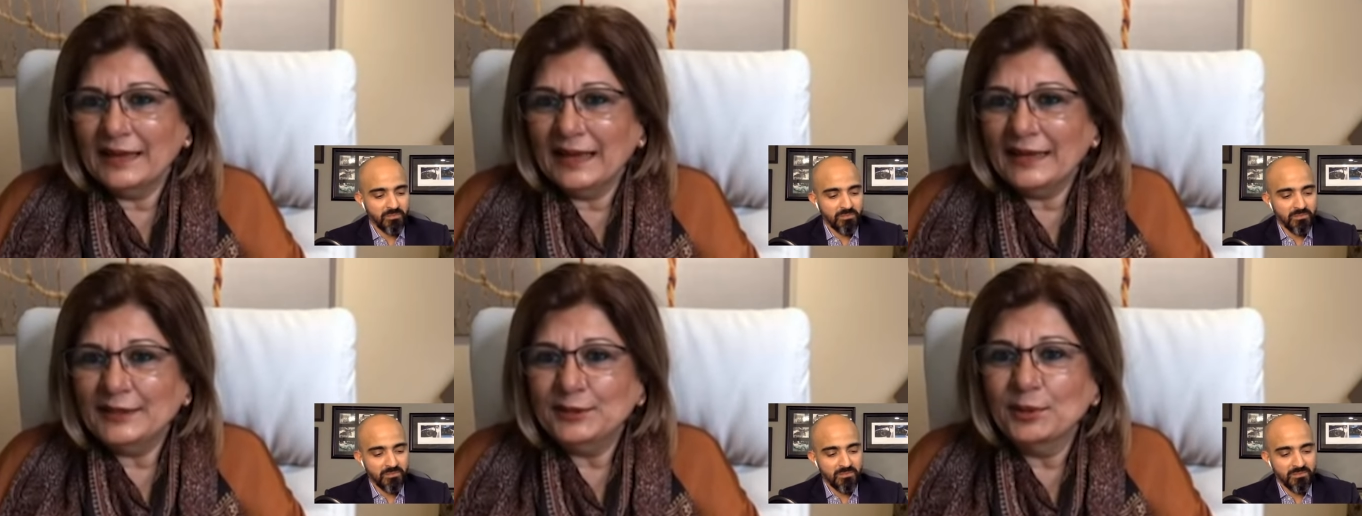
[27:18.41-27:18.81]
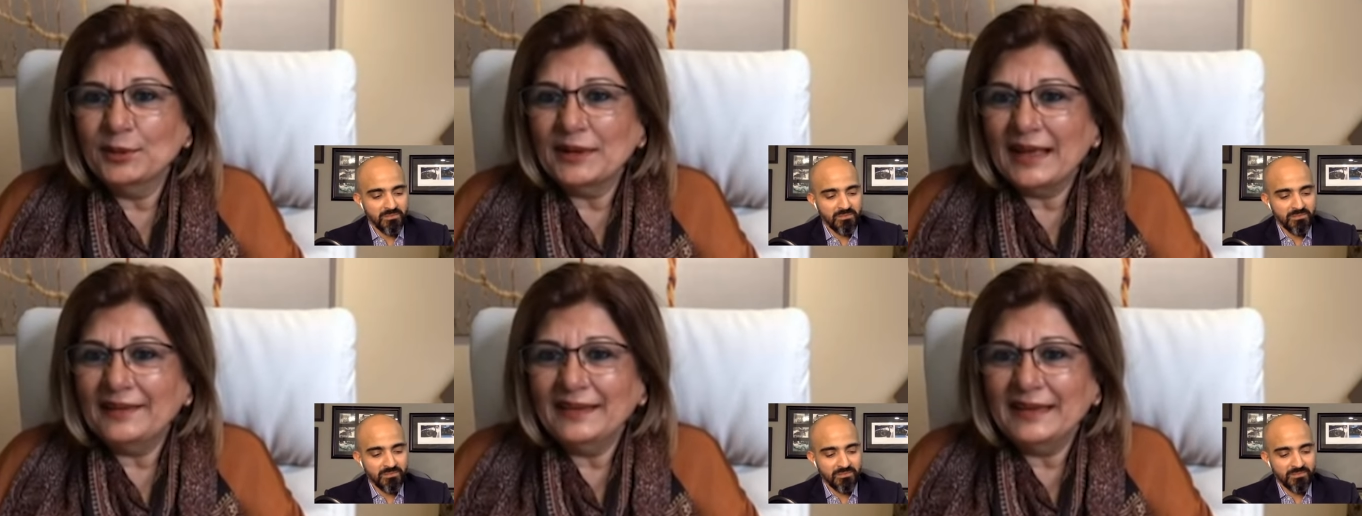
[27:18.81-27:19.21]
Speaker 1: I don't
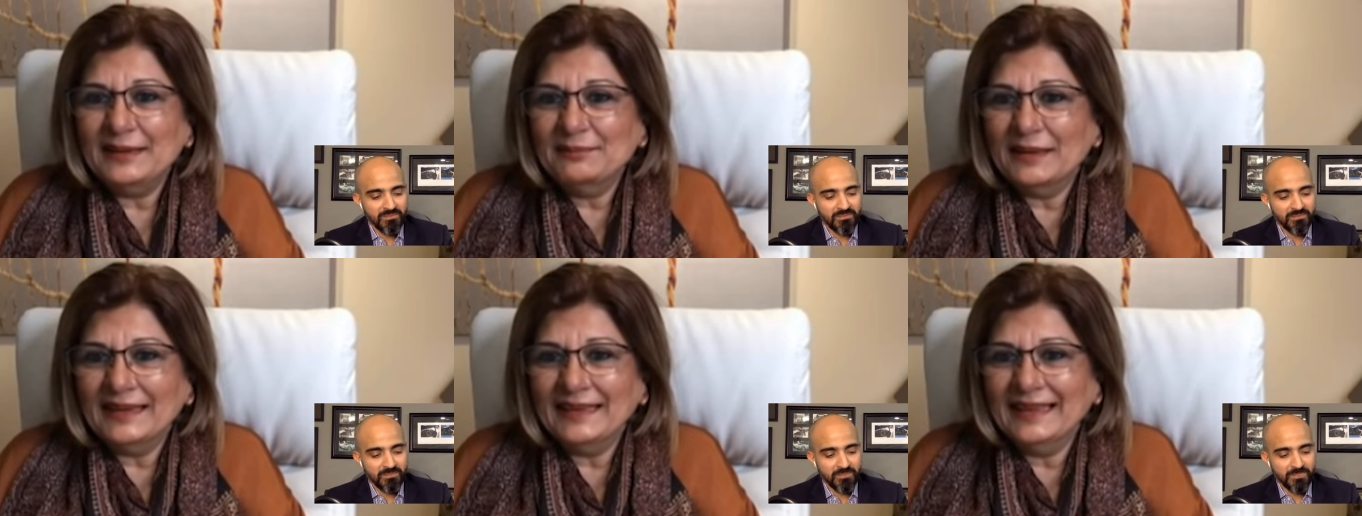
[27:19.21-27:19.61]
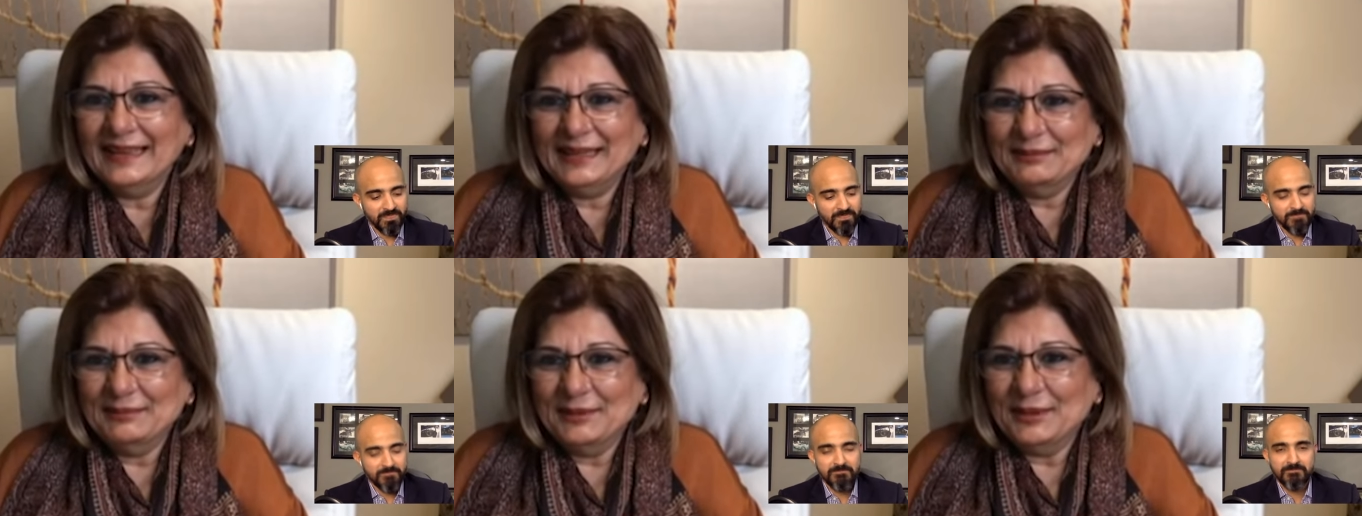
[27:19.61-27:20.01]
have any money
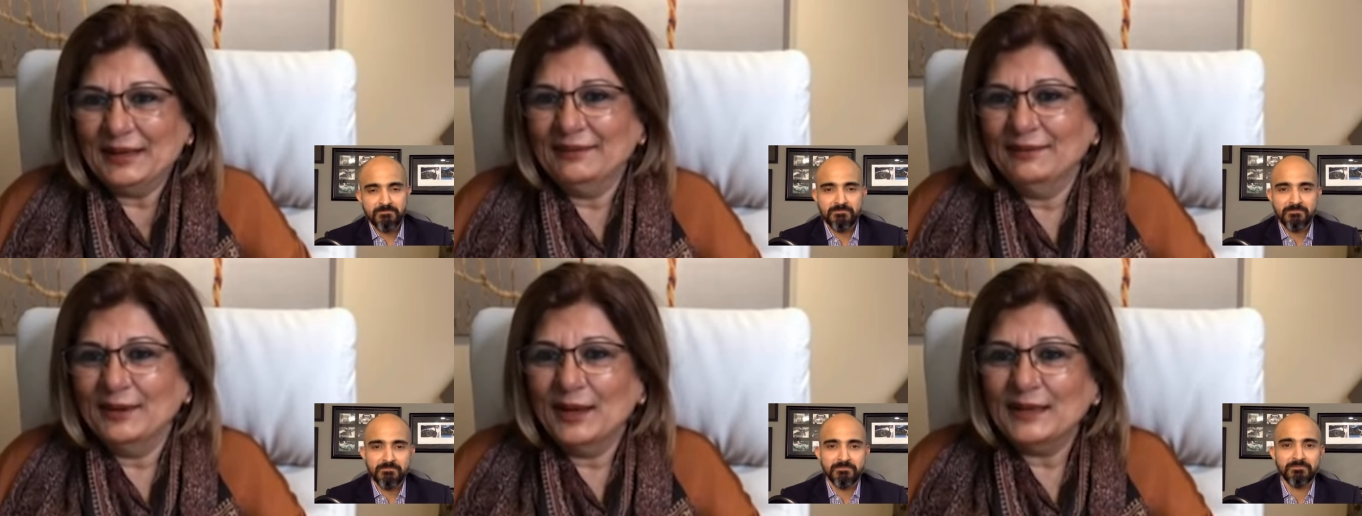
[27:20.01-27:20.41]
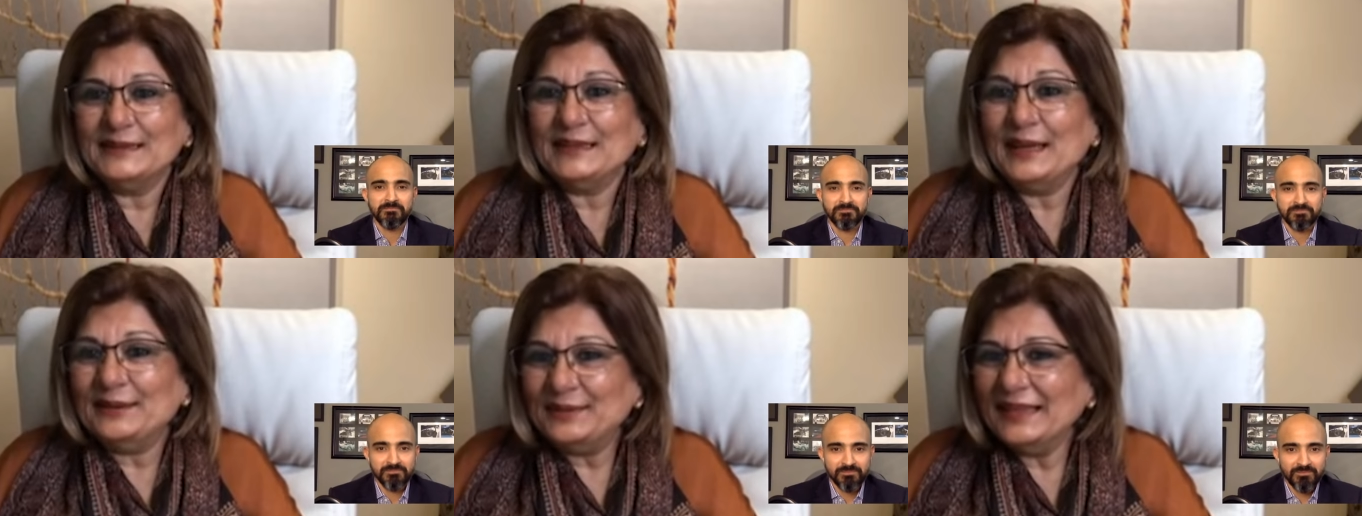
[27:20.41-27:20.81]
anymore. I've
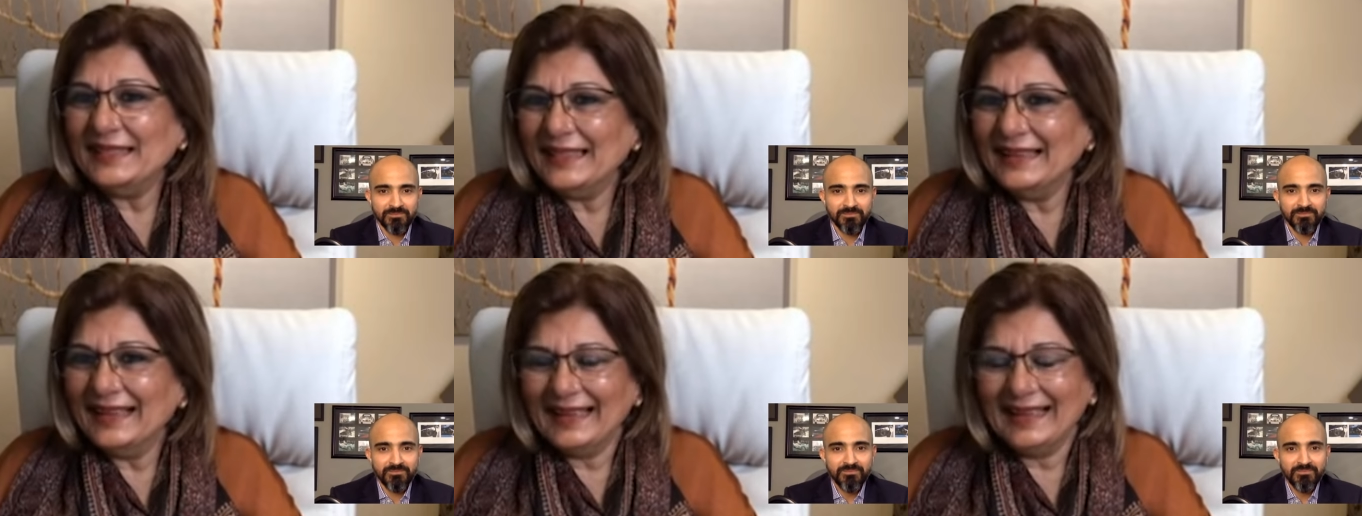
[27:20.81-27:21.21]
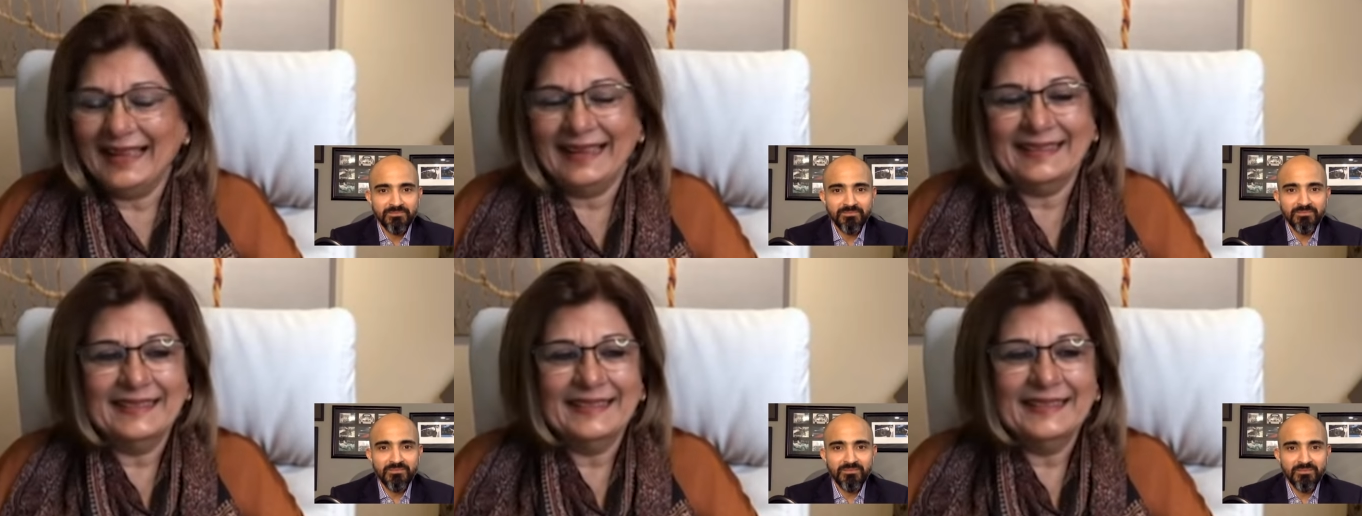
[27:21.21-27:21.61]
lost everything I
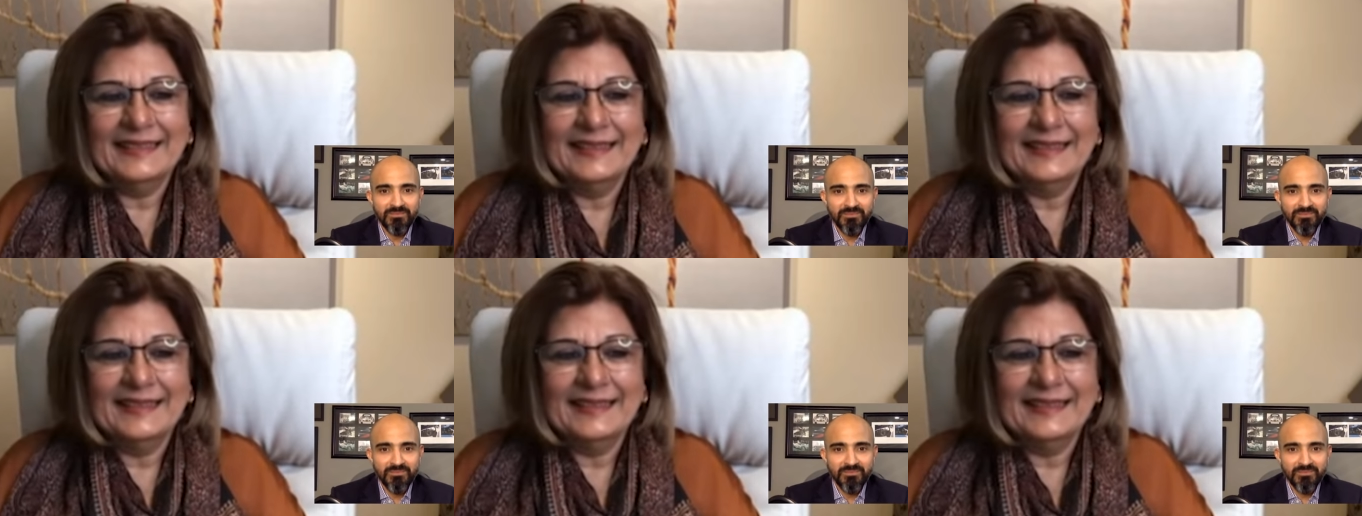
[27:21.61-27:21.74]
had.